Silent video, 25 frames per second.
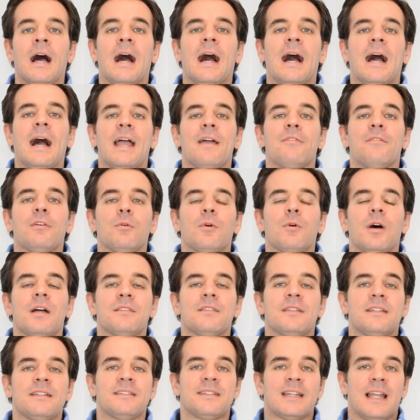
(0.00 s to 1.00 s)
Hi
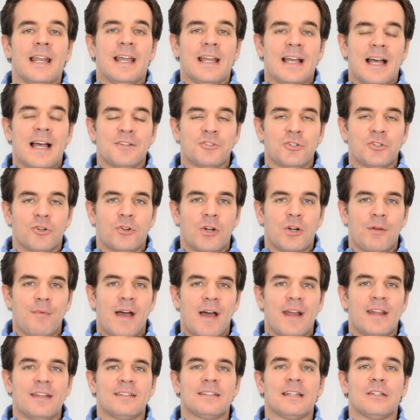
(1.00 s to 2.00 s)
everyone, this is Alejandro
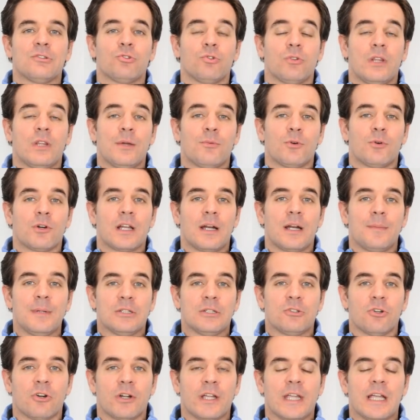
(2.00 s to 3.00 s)
Cremades, and today we're going to be
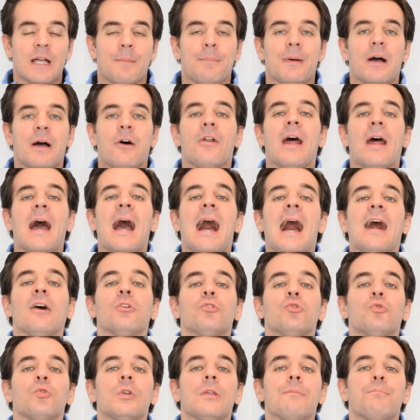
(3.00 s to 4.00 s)
talking about how
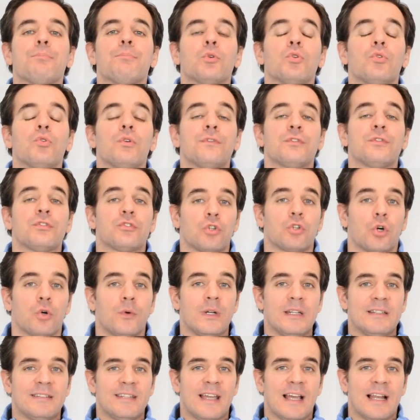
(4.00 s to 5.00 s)
to improve
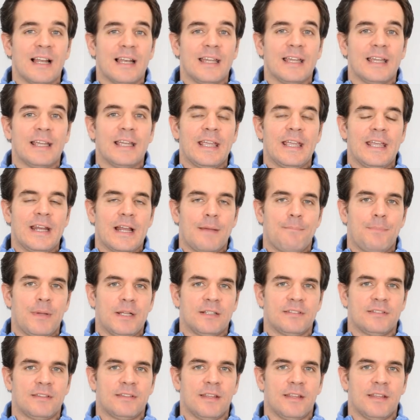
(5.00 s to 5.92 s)
storytelling in a pitch